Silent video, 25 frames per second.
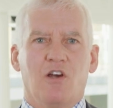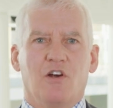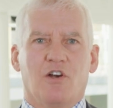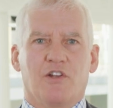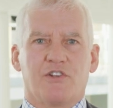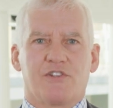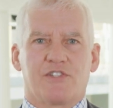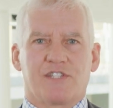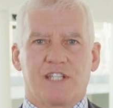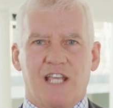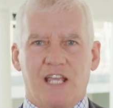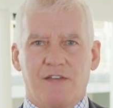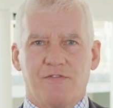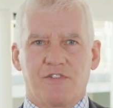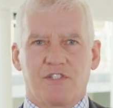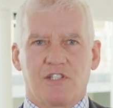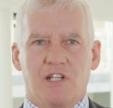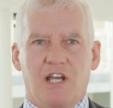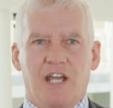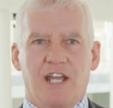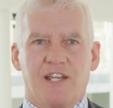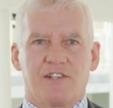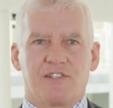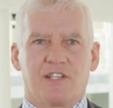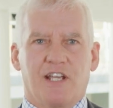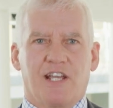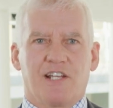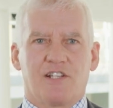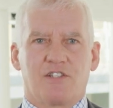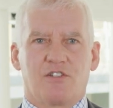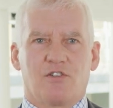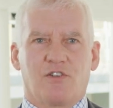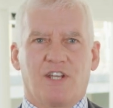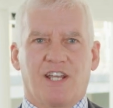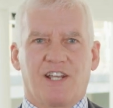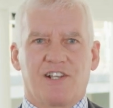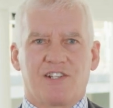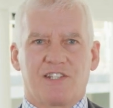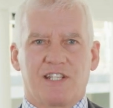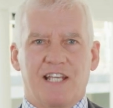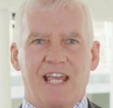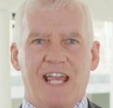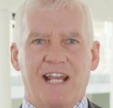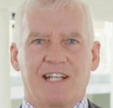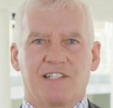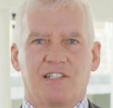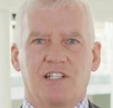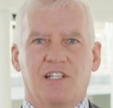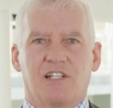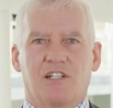on safe sites, and to
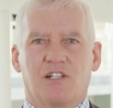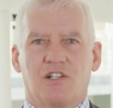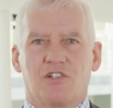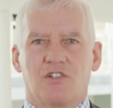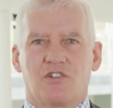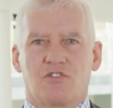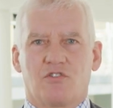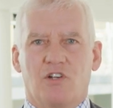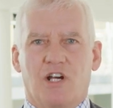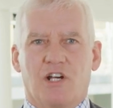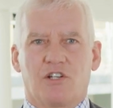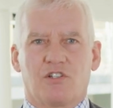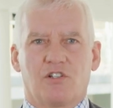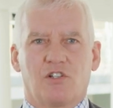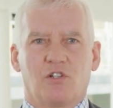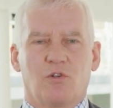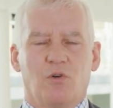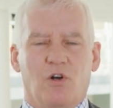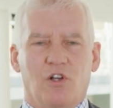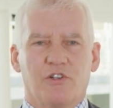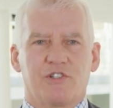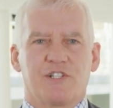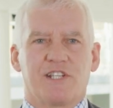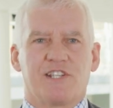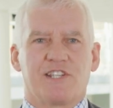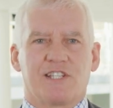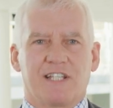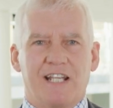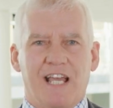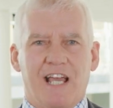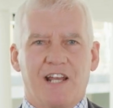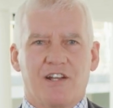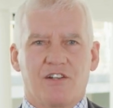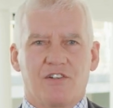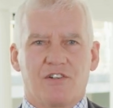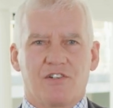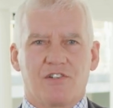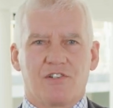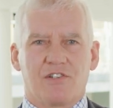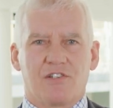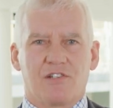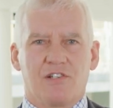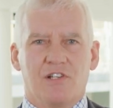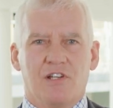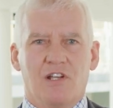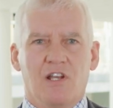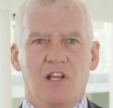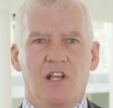exacting construction quality standards.